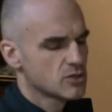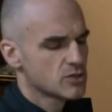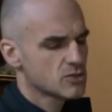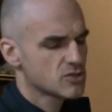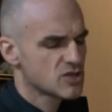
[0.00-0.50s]

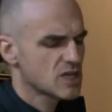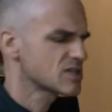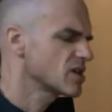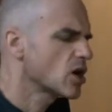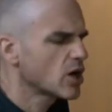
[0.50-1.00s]
So Sridhar
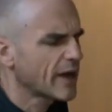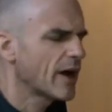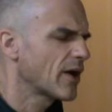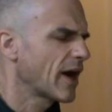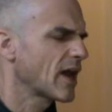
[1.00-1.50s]
said, okay,
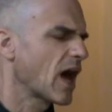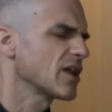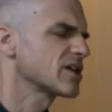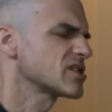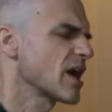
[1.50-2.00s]
all right,
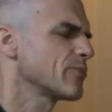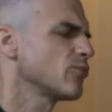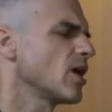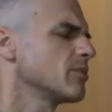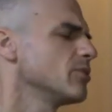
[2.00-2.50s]
I'll accept
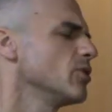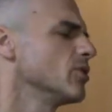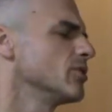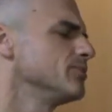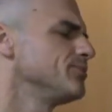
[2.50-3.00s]
one
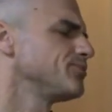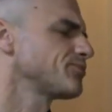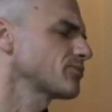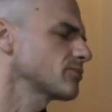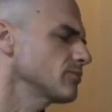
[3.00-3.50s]
boon.
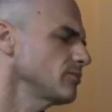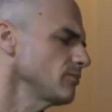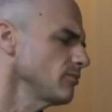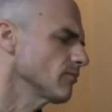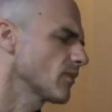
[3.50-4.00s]

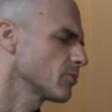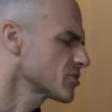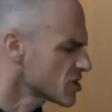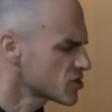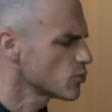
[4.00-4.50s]
But
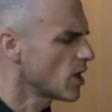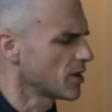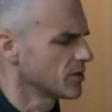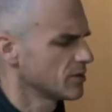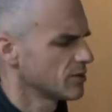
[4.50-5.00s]
just
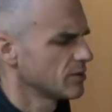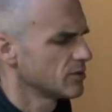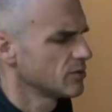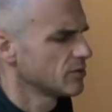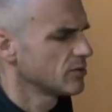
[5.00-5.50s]
one.
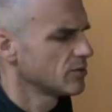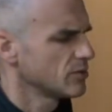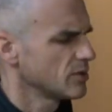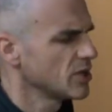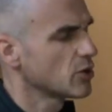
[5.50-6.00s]

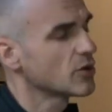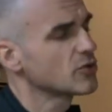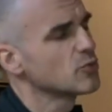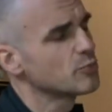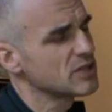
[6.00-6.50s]
In order
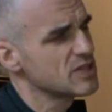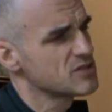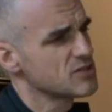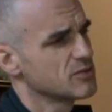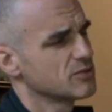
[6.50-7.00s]
to
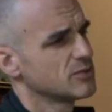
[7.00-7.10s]
please you.